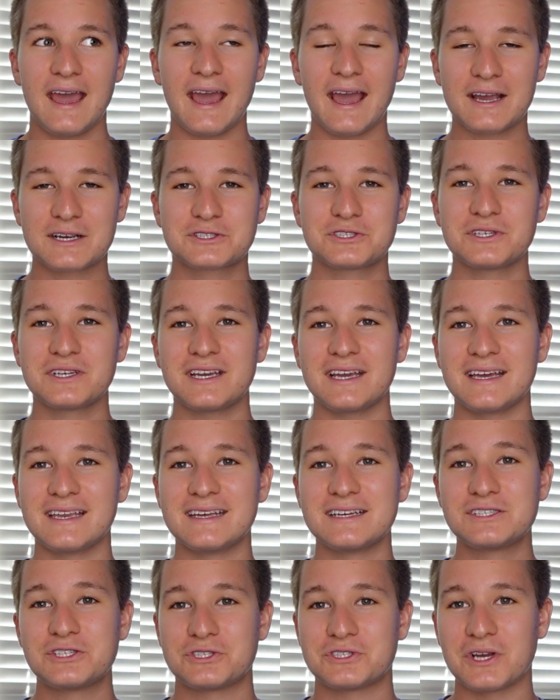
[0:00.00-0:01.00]
actually it
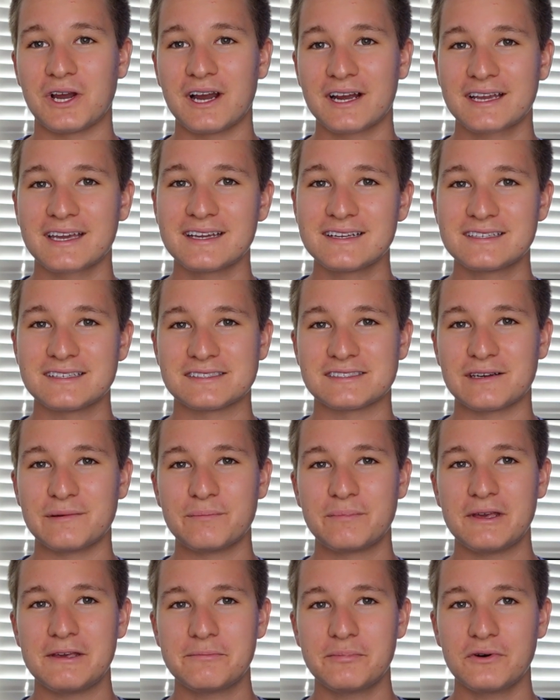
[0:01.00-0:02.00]
is shocking to
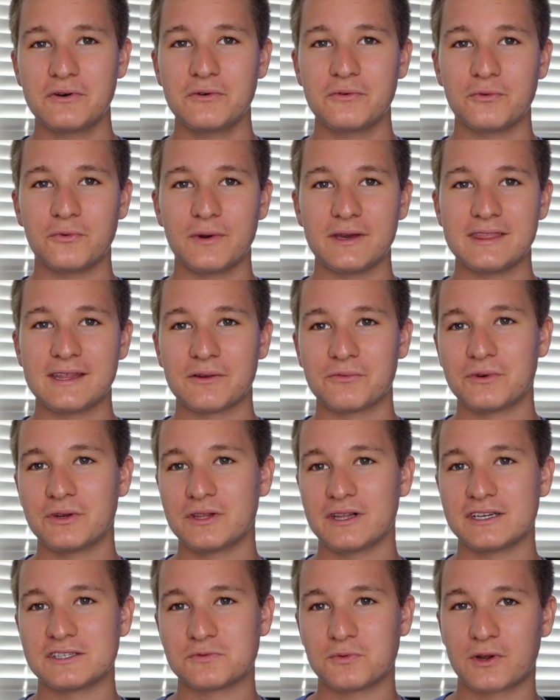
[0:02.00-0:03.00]
some people when they
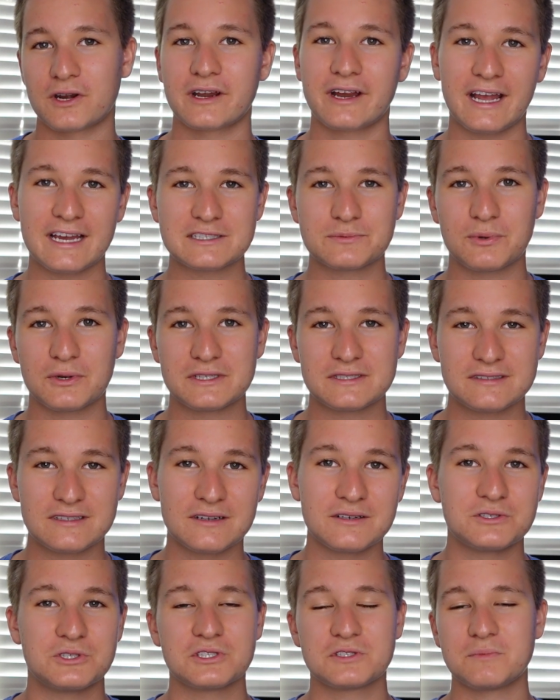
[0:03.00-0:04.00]
realize what our gas prices
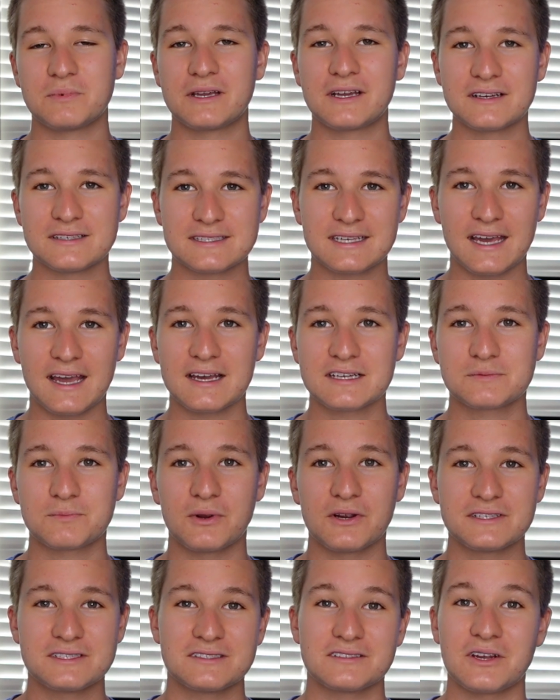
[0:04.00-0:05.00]
are, just because gas
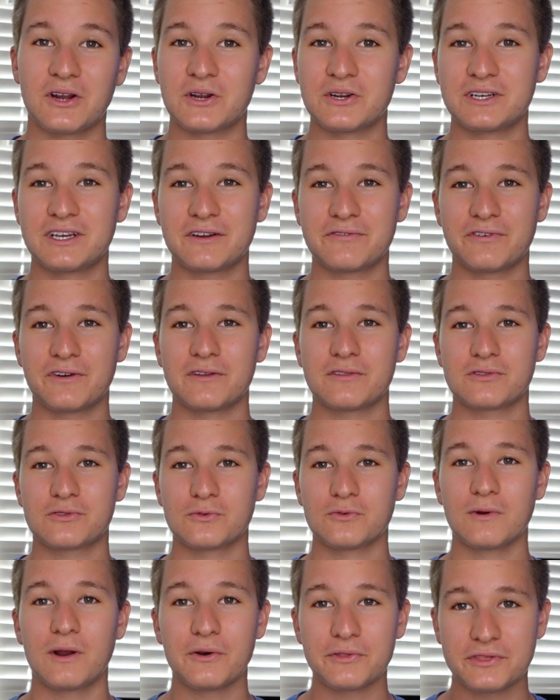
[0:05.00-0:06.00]
prices are different
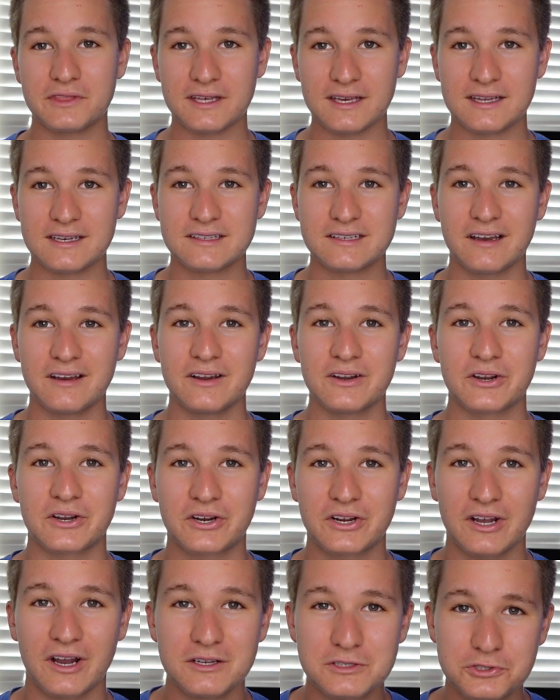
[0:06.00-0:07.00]
throughout the entire
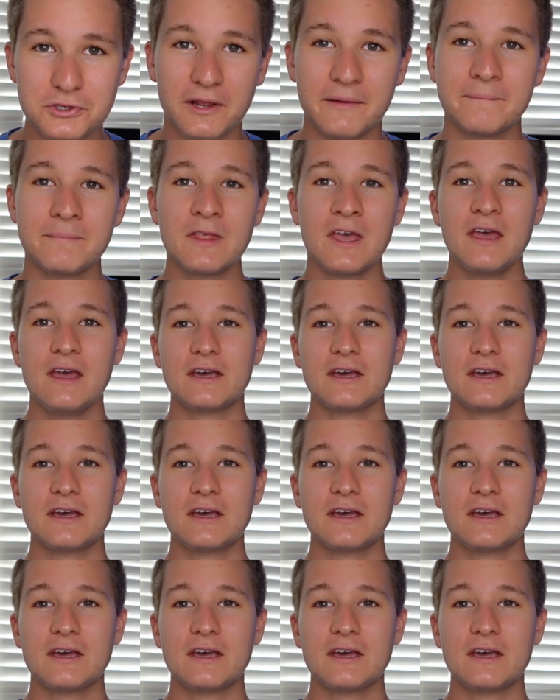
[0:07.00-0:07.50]
country.